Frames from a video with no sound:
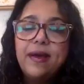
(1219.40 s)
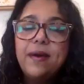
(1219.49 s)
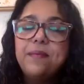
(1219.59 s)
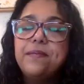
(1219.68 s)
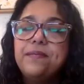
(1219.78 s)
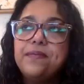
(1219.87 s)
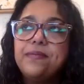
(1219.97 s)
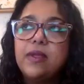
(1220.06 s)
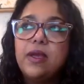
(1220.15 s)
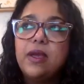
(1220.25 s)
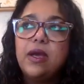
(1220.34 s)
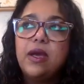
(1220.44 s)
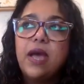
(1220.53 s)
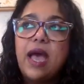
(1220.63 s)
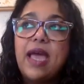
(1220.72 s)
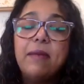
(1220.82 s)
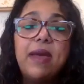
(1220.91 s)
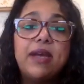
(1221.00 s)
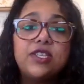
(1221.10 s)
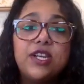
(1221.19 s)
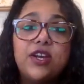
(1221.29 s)
I am
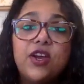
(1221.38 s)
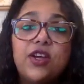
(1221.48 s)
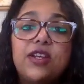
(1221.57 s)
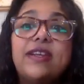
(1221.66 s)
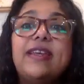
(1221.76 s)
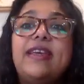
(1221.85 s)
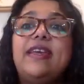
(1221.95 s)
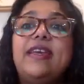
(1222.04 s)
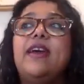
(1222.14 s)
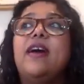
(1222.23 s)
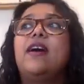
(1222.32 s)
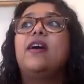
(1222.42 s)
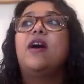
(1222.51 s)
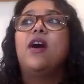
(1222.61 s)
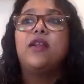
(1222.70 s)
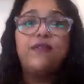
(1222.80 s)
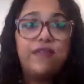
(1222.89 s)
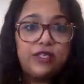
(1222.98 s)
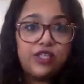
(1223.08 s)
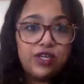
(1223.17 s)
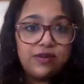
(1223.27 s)
actually currently on a
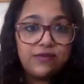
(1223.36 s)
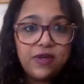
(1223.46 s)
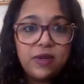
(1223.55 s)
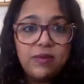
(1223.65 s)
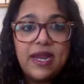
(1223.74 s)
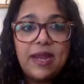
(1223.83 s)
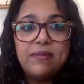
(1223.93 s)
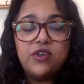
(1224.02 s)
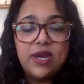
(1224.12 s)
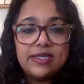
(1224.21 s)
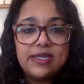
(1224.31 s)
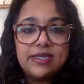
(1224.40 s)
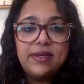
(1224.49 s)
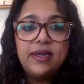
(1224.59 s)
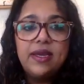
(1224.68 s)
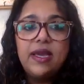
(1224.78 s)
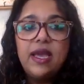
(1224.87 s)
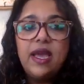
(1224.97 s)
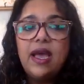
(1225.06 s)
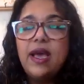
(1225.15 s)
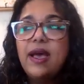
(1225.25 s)
feature film that I'm directing.
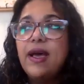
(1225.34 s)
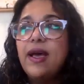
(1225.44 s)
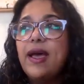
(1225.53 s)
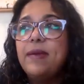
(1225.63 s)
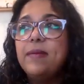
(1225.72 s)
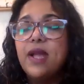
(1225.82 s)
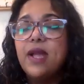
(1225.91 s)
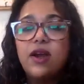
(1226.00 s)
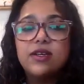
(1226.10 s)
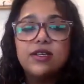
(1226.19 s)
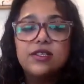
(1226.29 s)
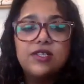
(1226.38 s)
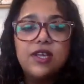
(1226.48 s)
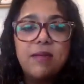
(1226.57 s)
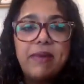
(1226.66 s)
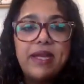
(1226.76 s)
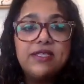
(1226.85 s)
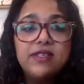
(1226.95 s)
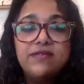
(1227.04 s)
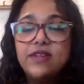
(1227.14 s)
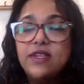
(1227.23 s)
I'm in Arkansas,
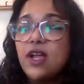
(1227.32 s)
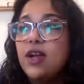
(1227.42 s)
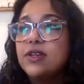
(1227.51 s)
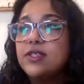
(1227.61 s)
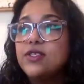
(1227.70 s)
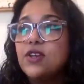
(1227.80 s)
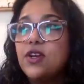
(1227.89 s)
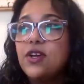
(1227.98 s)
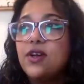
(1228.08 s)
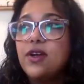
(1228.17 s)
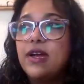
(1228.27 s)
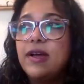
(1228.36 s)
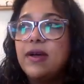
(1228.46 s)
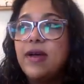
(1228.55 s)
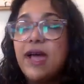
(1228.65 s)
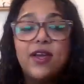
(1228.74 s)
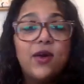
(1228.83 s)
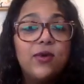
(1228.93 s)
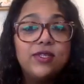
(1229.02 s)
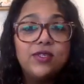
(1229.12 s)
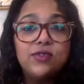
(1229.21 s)
Bentonville, Arkansas. I
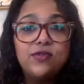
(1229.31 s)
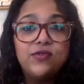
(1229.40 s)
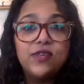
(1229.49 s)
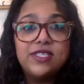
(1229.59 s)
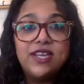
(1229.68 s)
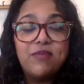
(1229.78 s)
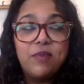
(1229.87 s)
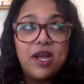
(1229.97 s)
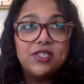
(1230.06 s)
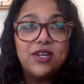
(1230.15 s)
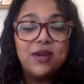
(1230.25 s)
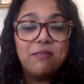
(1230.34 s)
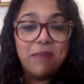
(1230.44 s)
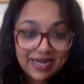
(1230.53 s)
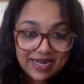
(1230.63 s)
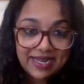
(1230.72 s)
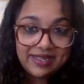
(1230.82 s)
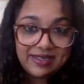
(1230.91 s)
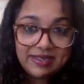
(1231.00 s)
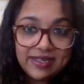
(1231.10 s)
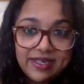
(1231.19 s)
go into first day of production on
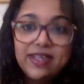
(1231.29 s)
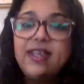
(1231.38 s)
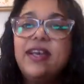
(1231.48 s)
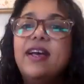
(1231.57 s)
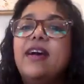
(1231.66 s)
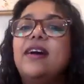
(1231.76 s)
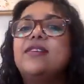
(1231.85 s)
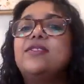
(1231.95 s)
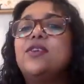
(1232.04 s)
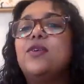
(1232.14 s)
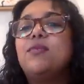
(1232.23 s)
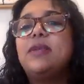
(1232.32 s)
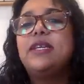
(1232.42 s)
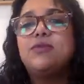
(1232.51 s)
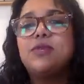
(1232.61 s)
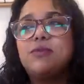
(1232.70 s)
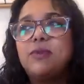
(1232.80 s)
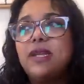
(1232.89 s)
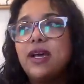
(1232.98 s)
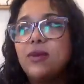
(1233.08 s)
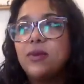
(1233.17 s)
Monday. So please wish
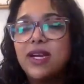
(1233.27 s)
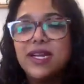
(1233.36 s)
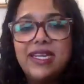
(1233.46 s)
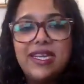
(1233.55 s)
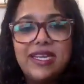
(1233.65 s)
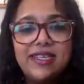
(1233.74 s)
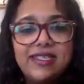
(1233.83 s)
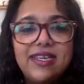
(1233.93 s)
me luck. We're going to need it.